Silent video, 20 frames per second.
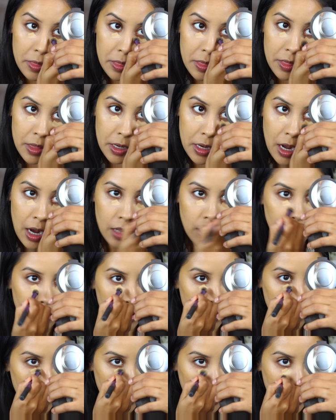The color
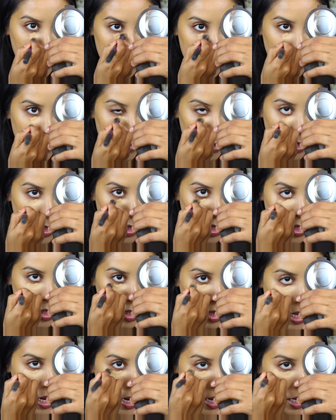is really similar to
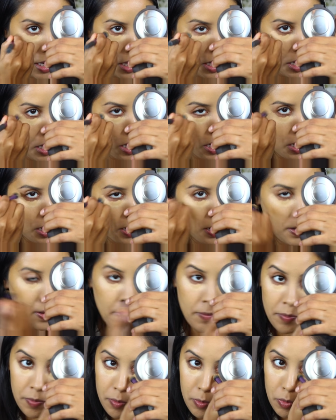like
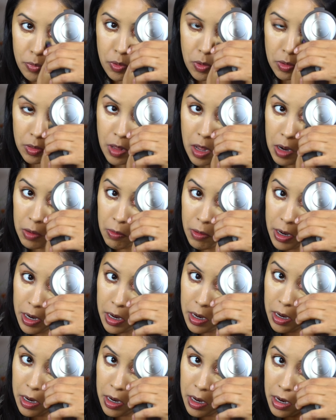Pro
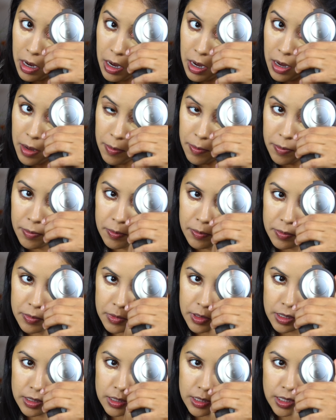Longwear
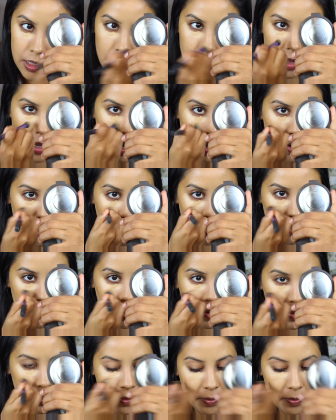concealer that I own.